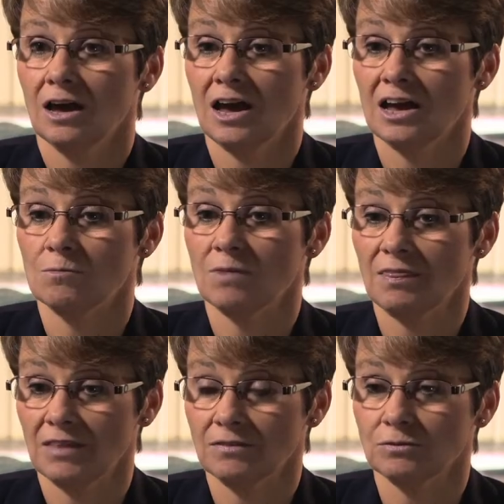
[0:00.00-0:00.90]

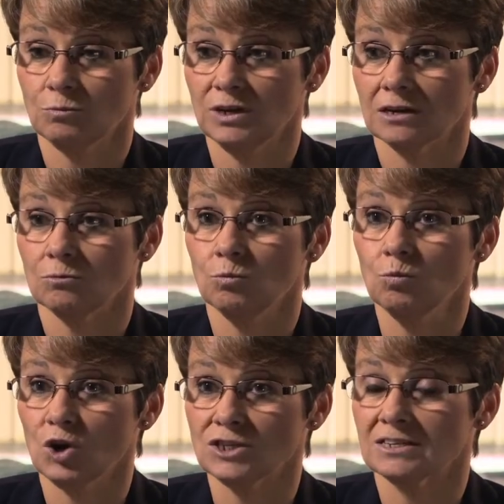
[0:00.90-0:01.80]
and that we can
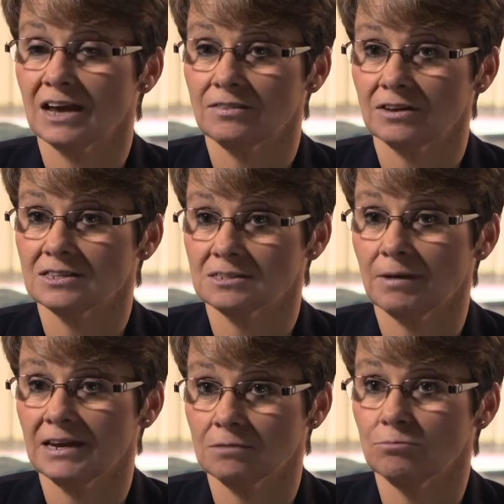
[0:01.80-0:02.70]
work together to
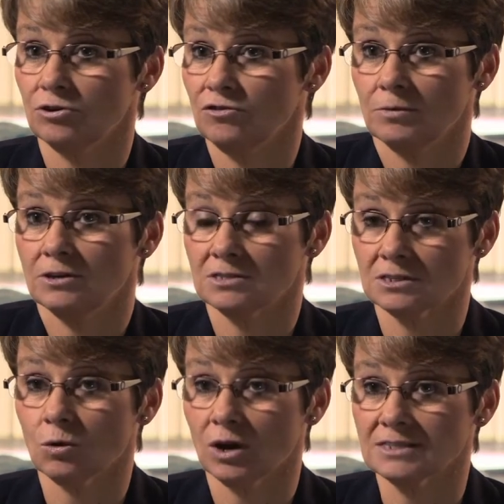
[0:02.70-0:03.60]
make
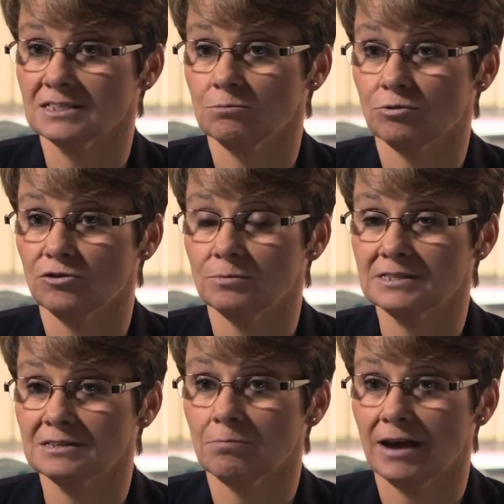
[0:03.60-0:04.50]
improvements, quality
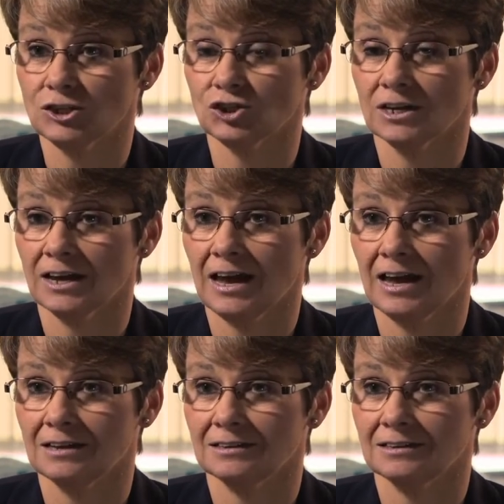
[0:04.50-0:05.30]
improvements in patient care.